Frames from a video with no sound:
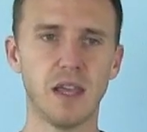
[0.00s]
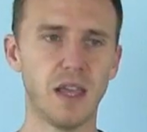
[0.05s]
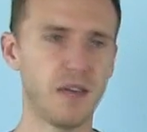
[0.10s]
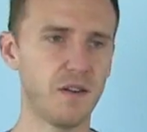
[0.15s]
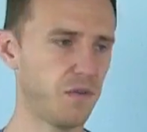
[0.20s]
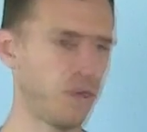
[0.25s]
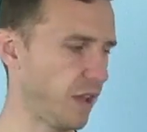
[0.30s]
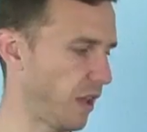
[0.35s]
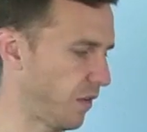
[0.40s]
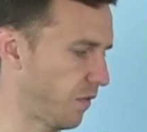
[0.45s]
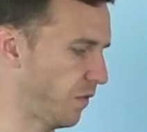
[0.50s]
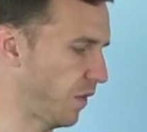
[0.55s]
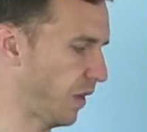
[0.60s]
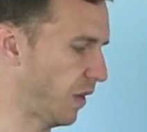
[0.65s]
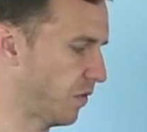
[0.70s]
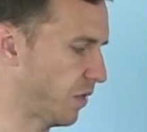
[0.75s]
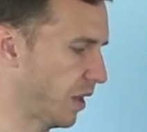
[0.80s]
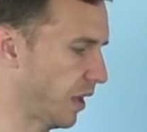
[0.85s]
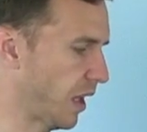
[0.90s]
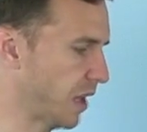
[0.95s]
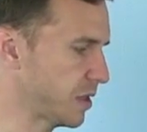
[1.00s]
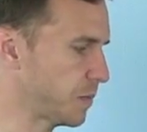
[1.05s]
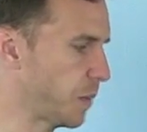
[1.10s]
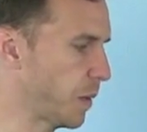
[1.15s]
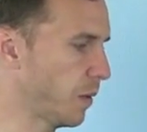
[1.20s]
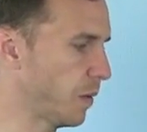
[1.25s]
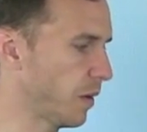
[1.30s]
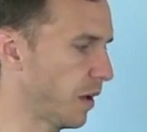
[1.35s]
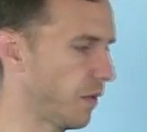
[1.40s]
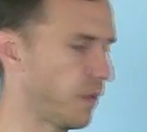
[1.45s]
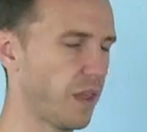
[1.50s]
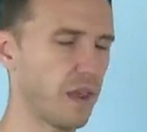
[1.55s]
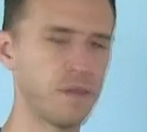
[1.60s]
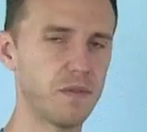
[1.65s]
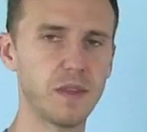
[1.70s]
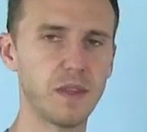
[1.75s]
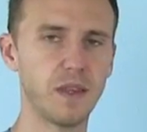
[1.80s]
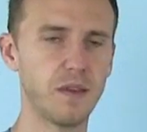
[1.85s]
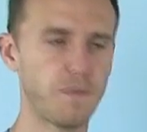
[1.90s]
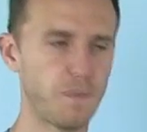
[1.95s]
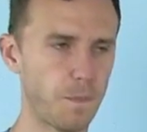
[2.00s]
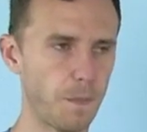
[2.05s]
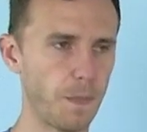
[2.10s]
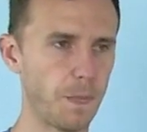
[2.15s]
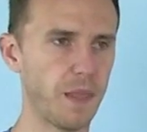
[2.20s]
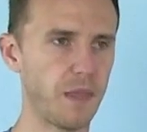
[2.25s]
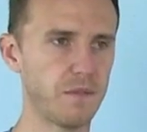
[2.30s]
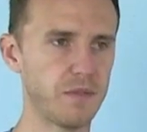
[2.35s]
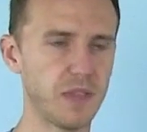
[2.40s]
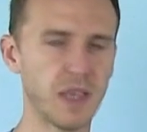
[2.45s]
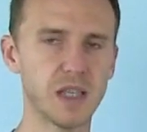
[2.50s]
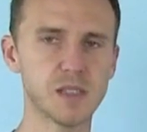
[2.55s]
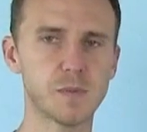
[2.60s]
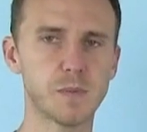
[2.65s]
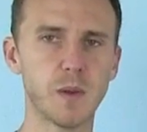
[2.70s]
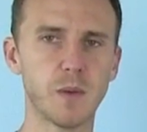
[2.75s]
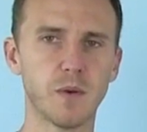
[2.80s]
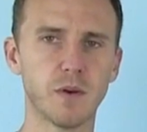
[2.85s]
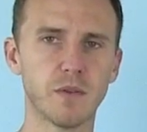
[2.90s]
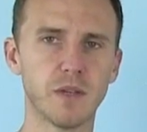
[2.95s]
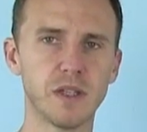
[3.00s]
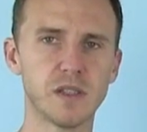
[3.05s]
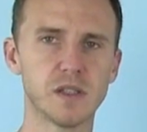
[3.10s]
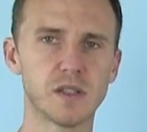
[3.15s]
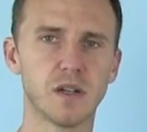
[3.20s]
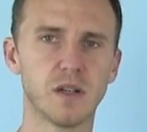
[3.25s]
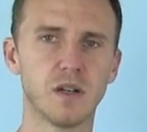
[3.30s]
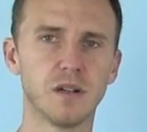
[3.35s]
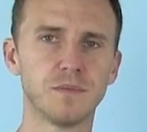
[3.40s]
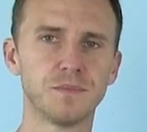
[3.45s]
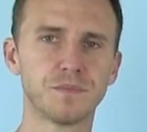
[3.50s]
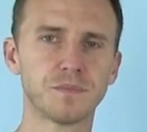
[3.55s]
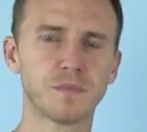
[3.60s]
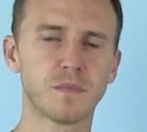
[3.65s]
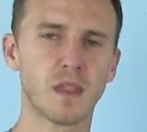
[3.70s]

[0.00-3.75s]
If the SP1 Regional